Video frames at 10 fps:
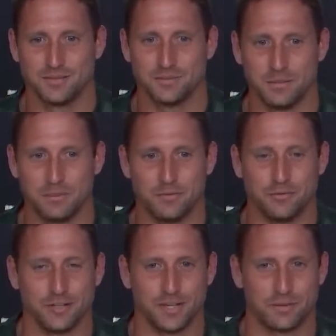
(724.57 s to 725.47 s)
Maybe
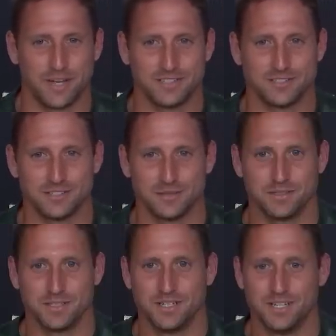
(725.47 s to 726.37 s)
before like a practice or
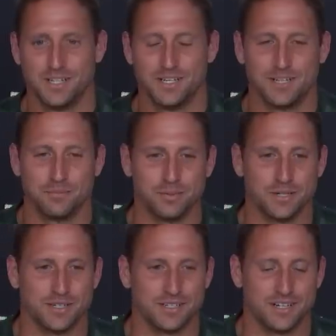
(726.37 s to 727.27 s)
something,
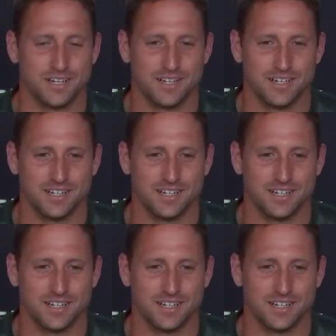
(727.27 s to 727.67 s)
but uh,